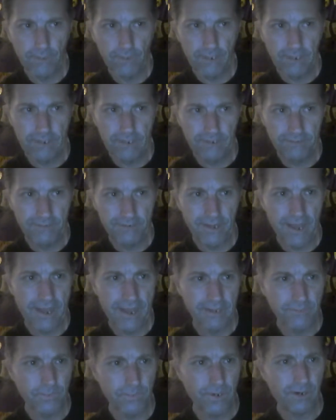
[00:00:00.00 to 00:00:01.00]
in
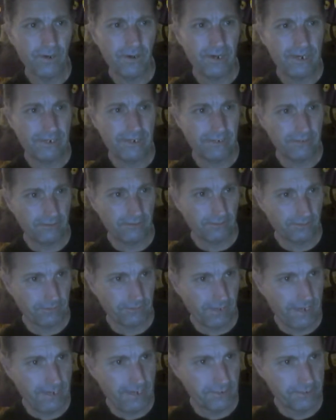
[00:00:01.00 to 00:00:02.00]
July as well.
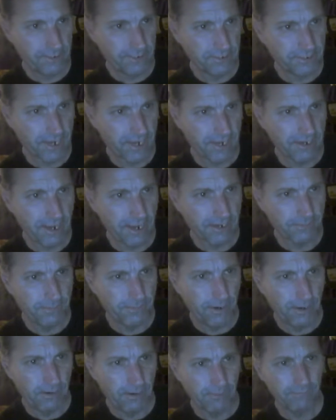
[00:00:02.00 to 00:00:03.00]
As Shinsuke
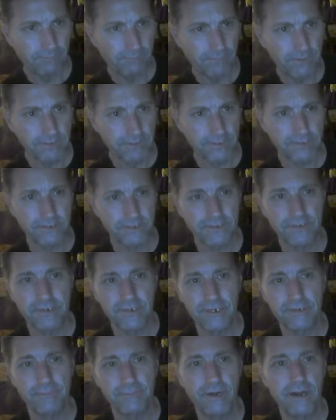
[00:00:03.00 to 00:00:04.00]
Nakamura versus
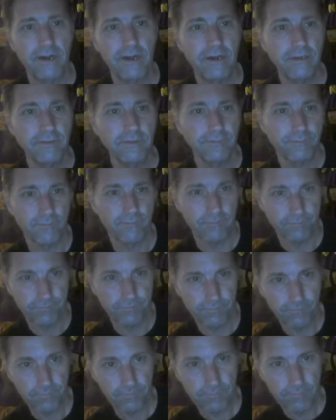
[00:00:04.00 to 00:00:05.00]
Jinder Mahal
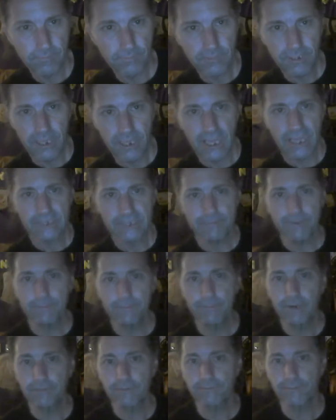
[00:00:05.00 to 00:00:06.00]
has
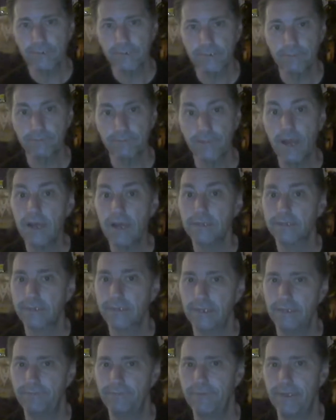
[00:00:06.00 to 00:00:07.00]
been booked for some
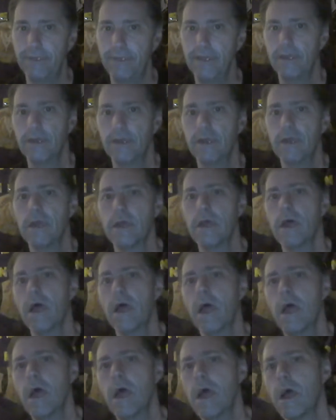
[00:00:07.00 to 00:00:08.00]
non-TV
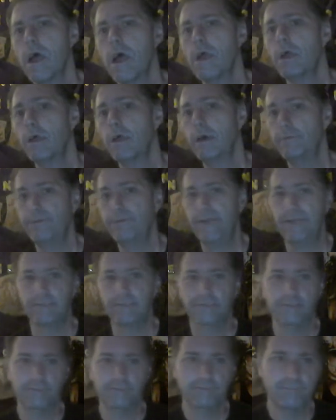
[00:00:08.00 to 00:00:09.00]

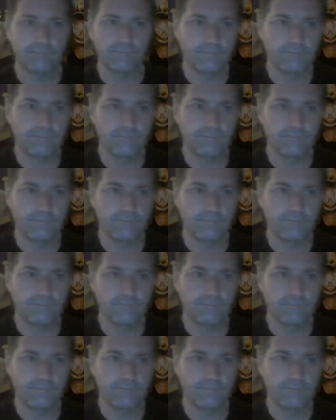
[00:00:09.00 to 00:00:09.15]
events.